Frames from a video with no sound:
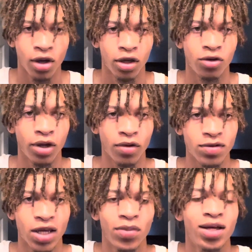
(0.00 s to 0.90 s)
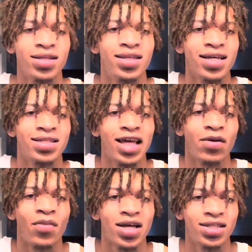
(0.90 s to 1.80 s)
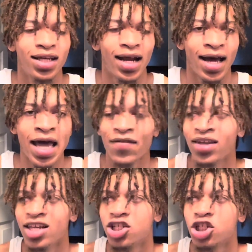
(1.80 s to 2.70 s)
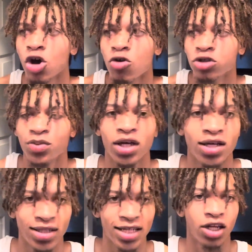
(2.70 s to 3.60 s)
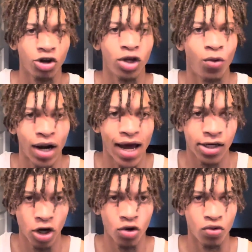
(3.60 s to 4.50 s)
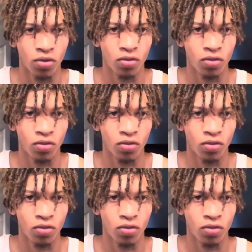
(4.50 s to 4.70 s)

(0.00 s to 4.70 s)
You get what I'm saying? Because that's the type of mindset that I have, and it shows because that's literally what I do.